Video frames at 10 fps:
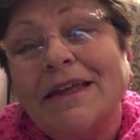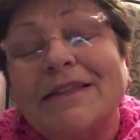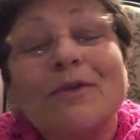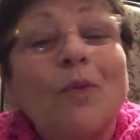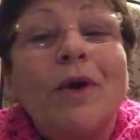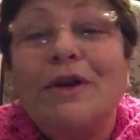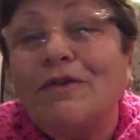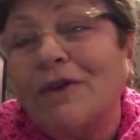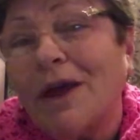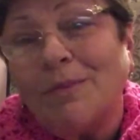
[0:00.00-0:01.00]
It's a
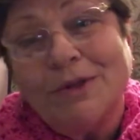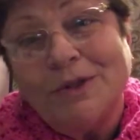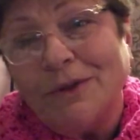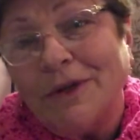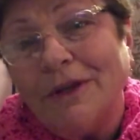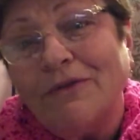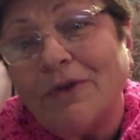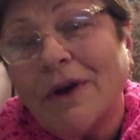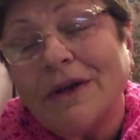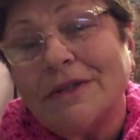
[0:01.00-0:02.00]
wonderful opportunity
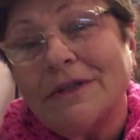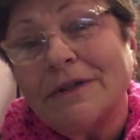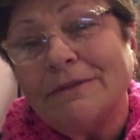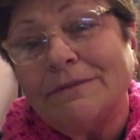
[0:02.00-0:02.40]
for us.